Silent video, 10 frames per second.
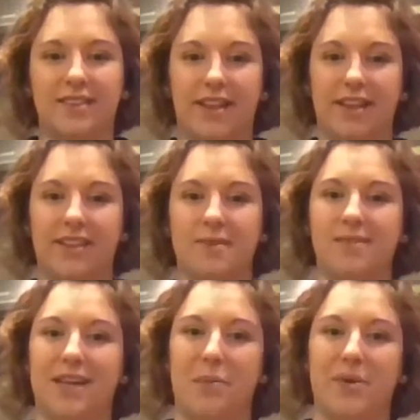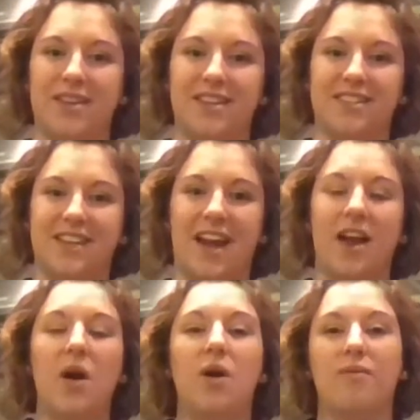letting them say what they
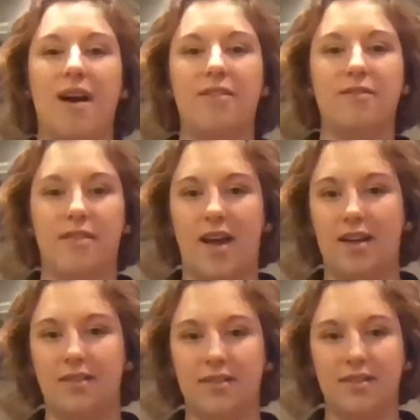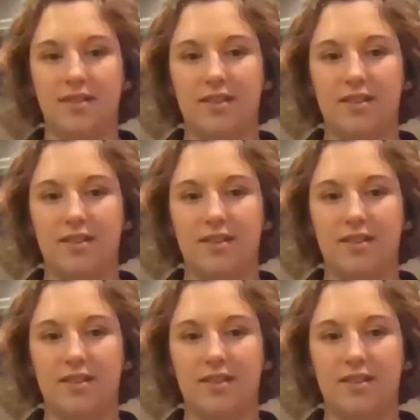say, rather than